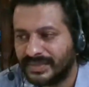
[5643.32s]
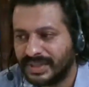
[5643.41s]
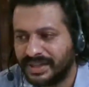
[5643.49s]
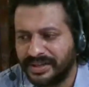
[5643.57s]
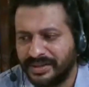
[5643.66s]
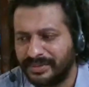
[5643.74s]

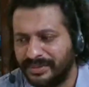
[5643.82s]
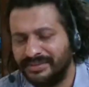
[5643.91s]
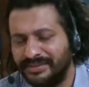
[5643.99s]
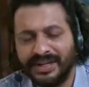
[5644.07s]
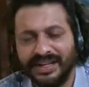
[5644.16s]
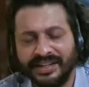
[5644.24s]
I don't
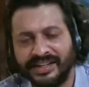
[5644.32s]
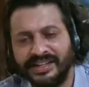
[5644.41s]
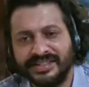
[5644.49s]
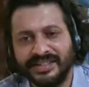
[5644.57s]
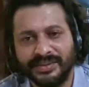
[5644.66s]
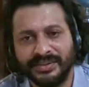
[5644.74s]
have a clear
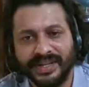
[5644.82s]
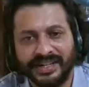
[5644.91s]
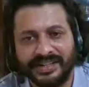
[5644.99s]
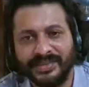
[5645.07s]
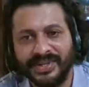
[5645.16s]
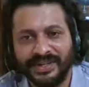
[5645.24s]
answer to
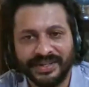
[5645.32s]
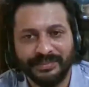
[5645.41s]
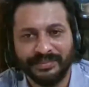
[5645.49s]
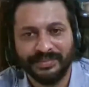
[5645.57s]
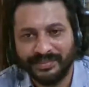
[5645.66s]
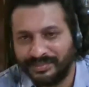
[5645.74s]
that. I mean, in
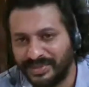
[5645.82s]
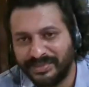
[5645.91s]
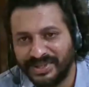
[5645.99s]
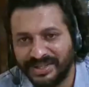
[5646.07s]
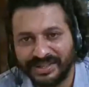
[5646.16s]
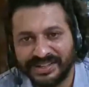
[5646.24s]
the,
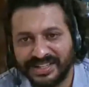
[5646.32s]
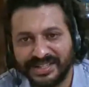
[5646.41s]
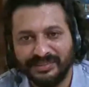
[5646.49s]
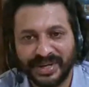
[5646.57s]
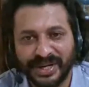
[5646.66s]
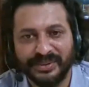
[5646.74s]
maybe in the
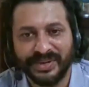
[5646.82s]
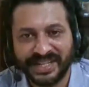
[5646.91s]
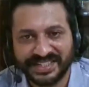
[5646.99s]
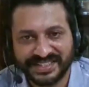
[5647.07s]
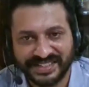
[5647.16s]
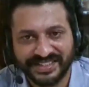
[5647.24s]
contemporary
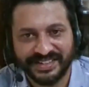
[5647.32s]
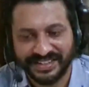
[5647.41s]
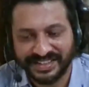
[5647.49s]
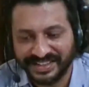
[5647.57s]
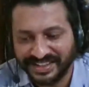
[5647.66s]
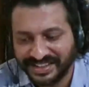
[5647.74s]
context,
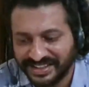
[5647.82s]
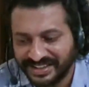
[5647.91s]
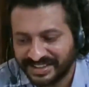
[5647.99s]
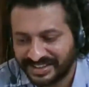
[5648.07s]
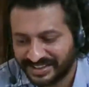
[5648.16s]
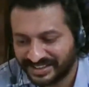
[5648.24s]

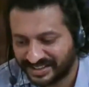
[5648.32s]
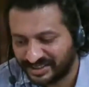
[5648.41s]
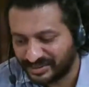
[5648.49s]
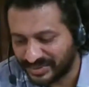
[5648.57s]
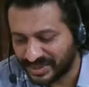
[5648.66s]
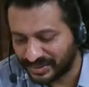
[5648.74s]

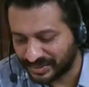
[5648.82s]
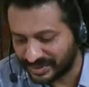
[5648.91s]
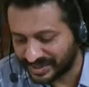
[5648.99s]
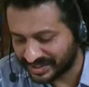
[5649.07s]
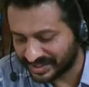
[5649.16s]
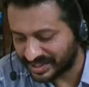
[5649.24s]
we
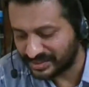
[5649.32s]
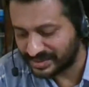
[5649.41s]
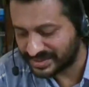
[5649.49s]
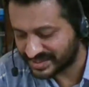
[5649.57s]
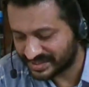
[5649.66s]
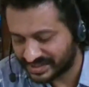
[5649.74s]
could
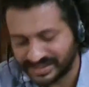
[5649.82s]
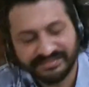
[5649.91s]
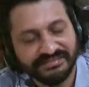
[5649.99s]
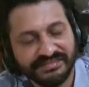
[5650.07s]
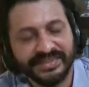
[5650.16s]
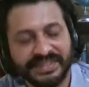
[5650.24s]
use,
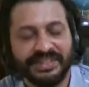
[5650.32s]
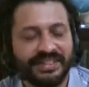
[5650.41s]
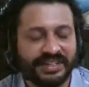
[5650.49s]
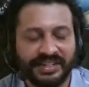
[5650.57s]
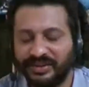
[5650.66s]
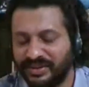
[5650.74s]

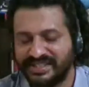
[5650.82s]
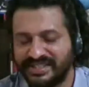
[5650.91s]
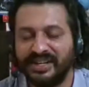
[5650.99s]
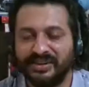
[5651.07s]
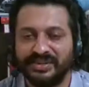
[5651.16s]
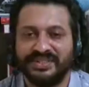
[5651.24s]
you know,
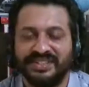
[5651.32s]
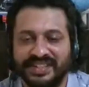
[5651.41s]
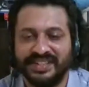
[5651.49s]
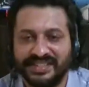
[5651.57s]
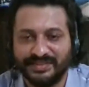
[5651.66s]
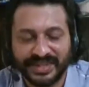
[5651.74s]
distinguish
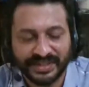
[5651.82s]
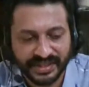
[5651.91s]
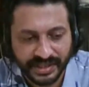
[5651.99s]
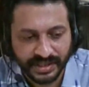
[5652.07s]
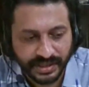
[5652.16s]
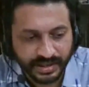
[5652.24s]
these.
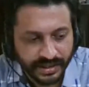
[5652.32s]
But